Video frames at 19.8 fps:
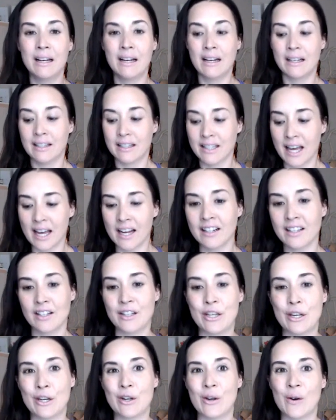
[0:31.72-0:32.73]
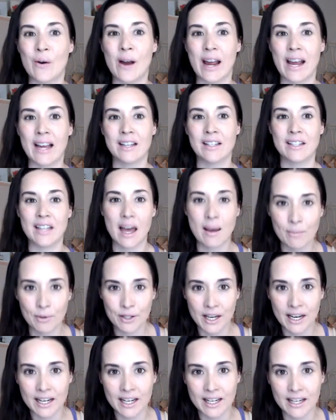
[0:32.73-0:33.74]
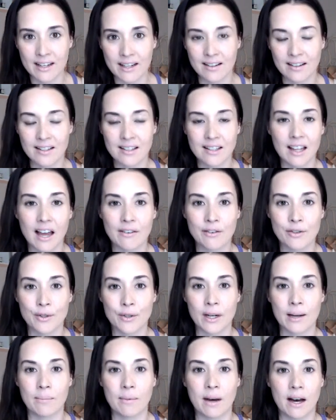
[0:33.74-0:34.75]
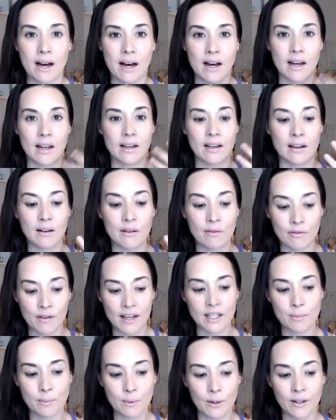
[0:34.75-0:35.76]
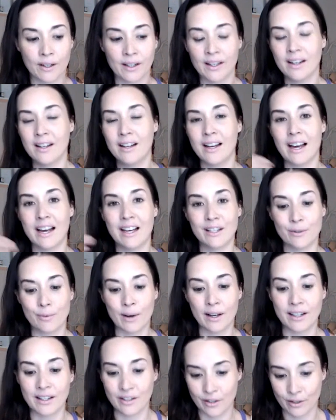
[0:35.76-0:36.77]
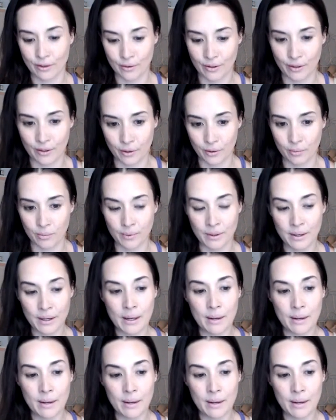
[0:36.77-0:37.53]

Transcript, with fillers: decided to do a simultaneous live stream on Facebook as well as YouTube